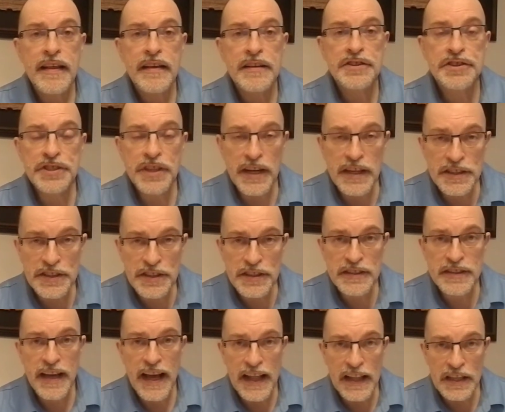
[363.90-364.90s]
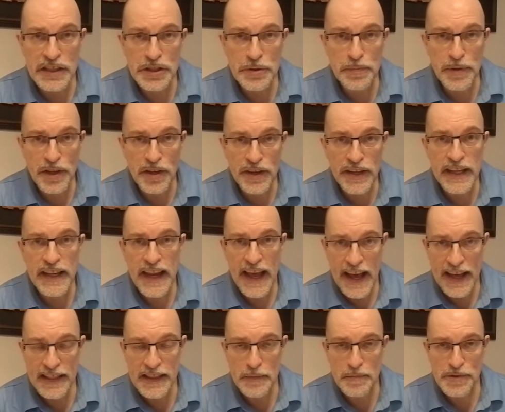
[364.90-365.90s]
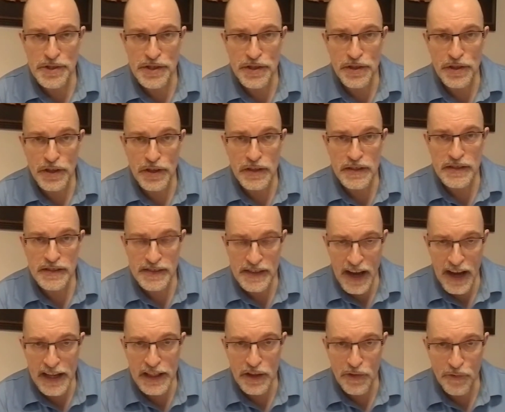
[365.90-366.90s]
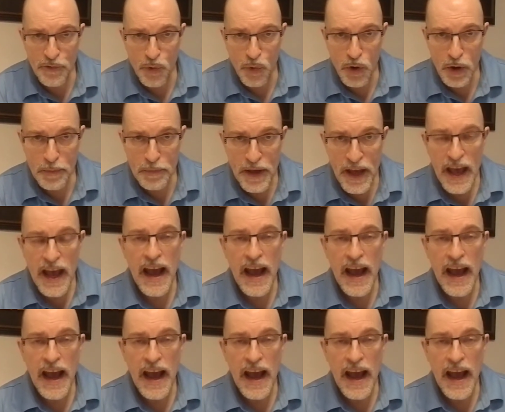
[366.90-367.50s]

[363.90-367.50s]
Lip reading: judges' eligibility and had them sign the form,